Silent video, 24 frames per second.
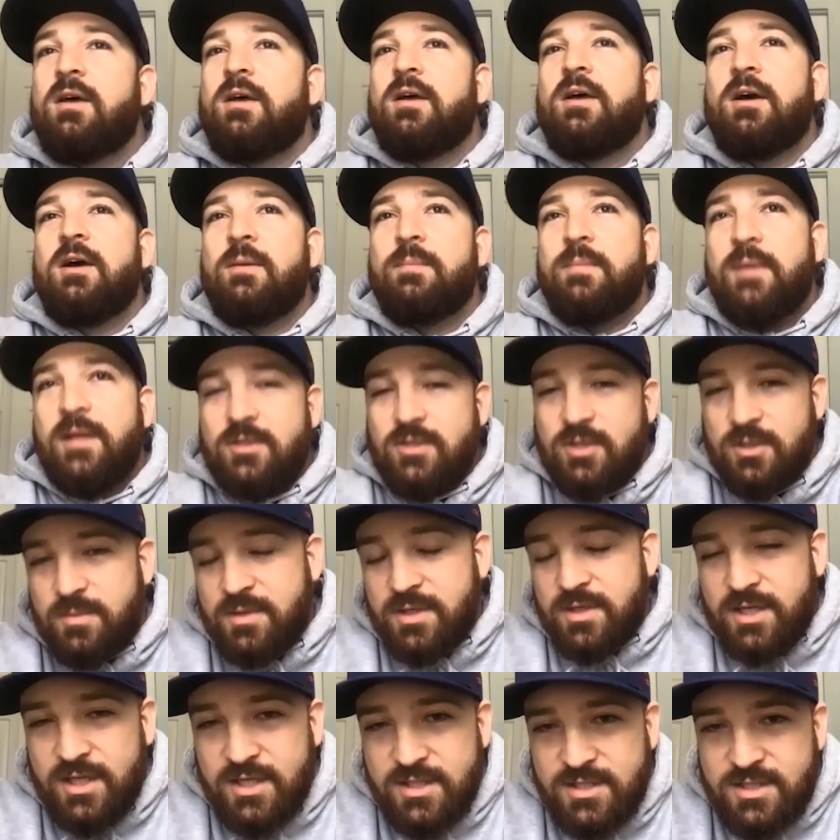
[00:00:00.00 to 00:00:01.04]
That's going to
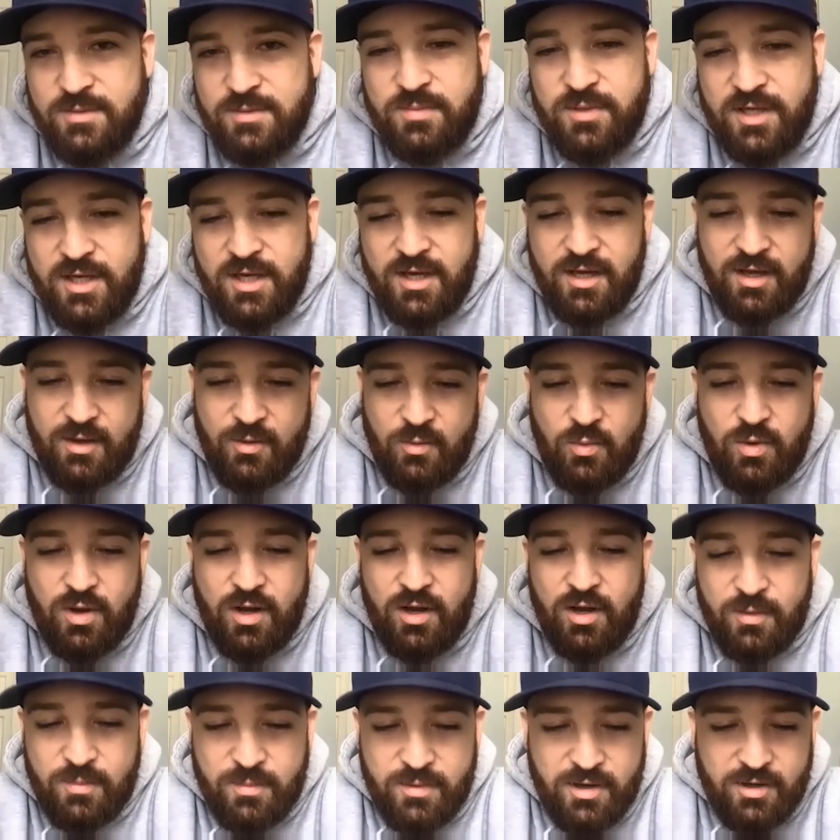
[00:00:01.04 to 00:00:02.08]
be in Easton, PA at
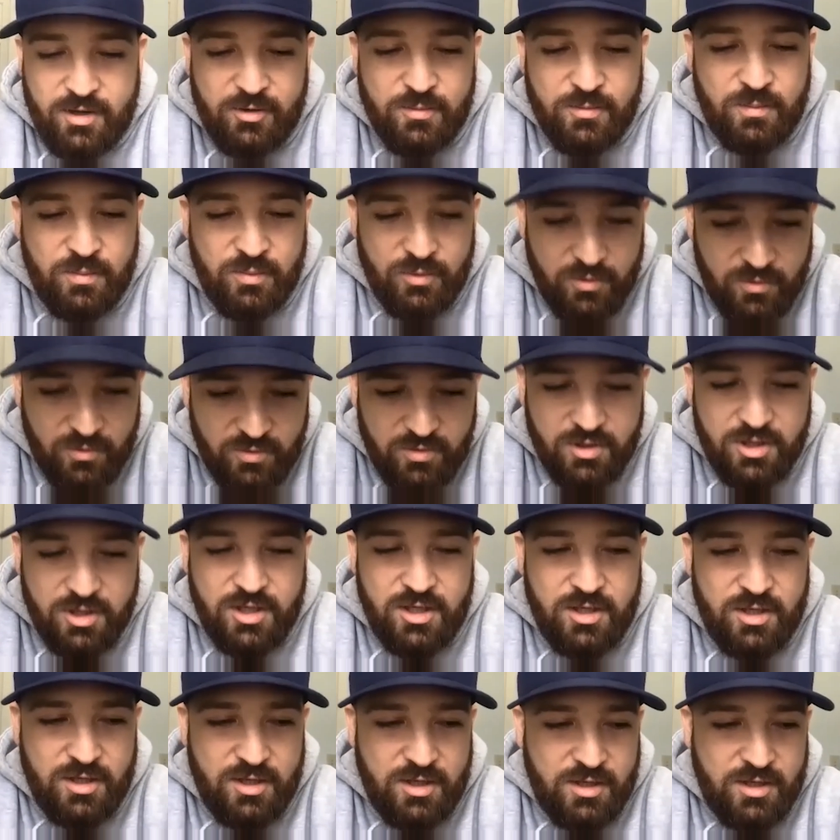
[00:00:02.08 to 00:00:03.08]
Weyerbacher Brewery.